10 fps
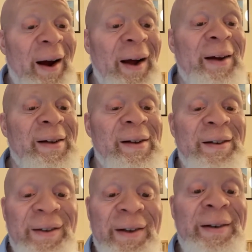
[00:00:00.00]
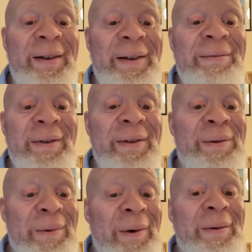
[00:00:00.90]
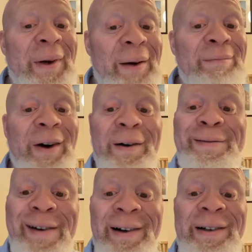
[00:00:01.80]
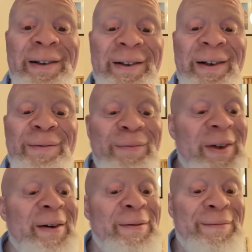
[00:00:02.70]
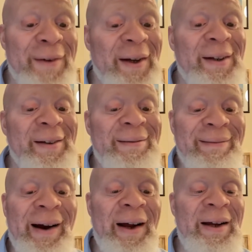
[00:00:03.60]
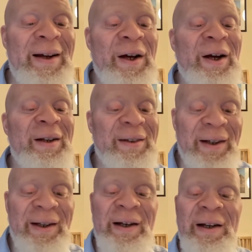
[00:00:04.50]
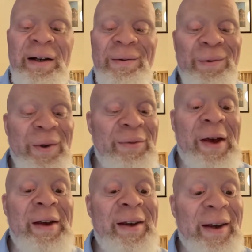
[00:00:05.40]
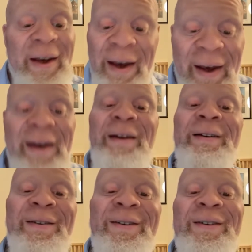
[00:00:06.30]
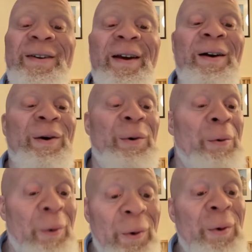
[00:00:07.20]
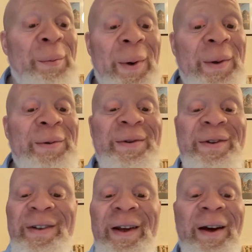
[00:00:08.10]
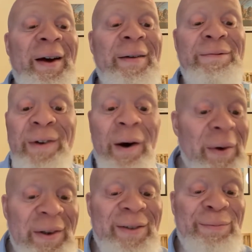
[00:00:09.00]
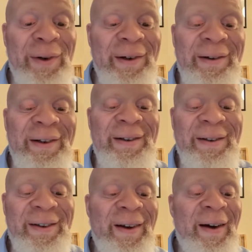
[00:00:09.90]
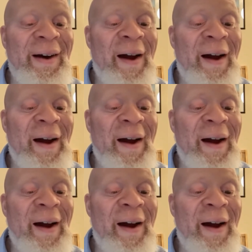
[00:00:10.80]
hey, dealing with grown-up motherfuckers can be a thing, right? Dealing with kids, hormones, no experience,